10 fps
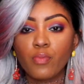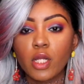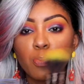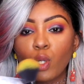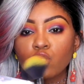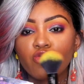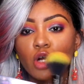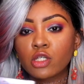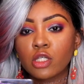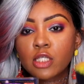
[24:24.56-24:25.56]
be the most
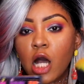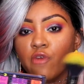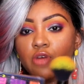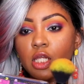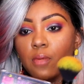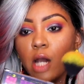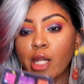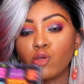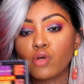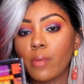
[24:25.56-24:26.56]
versatile for
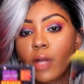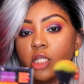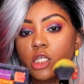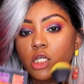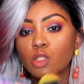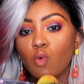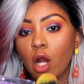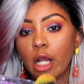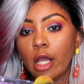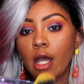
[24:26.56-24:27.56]
anybody. You can make these
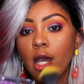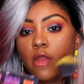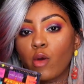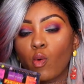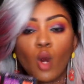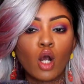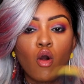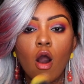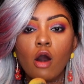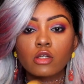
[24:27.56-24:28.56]
work. They will work
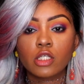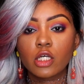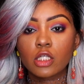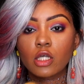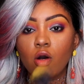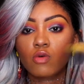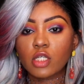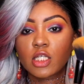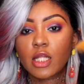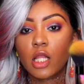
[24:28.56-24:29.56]
on all skin tones.
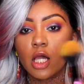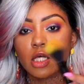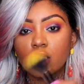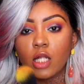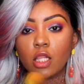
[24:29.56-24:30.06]
And then like I said, I